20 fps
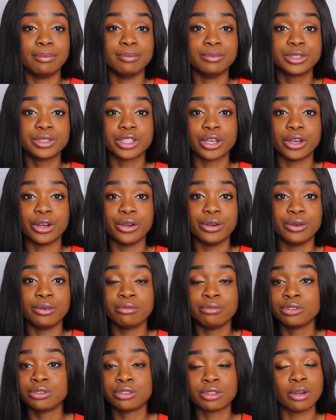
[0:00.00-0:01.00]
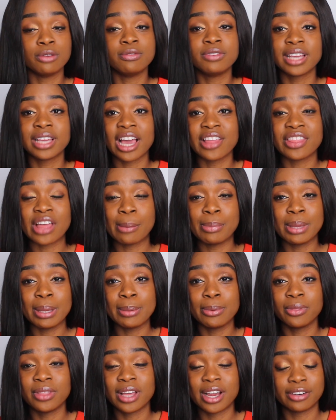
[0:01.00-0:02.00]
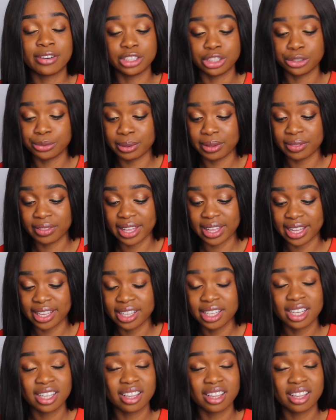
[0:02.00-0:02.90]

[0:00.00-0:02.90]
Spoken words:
So don't forget that people there are doing their